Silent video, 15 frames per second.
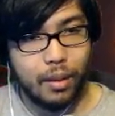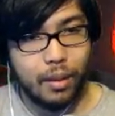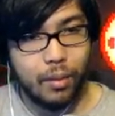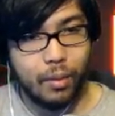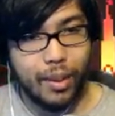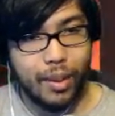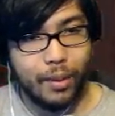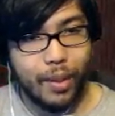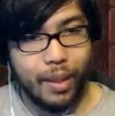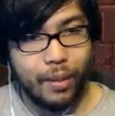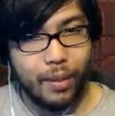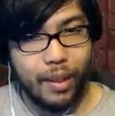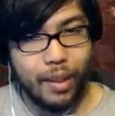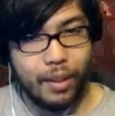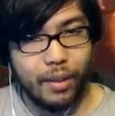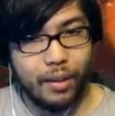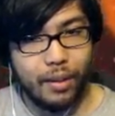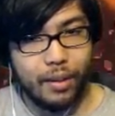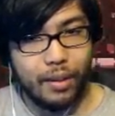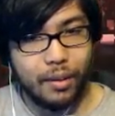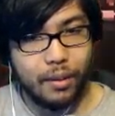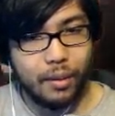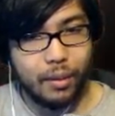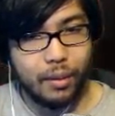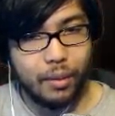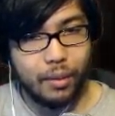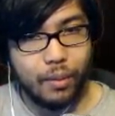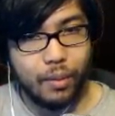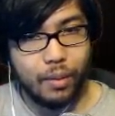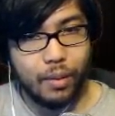Wait, wait, wait.
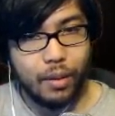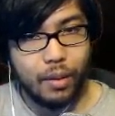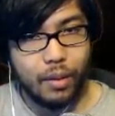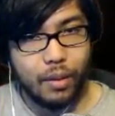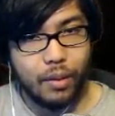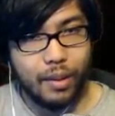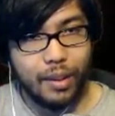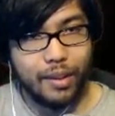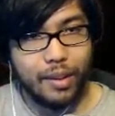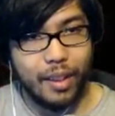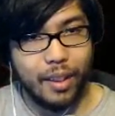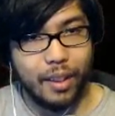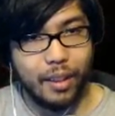This thing.